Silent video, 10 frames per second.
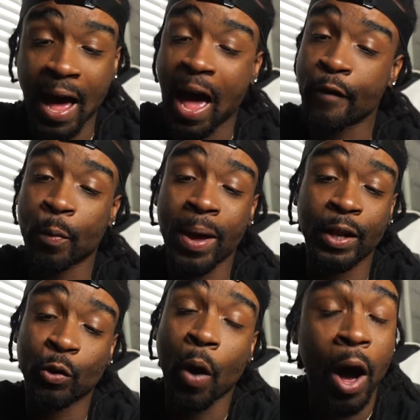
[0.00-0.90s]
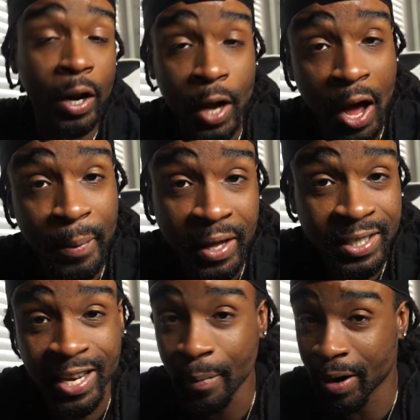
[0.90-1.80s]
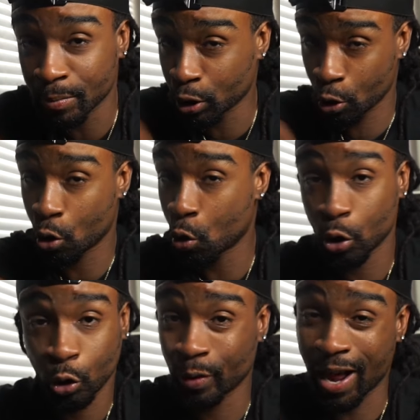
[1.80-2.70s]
I haven't made it through all the comments yet, but I'm still going through,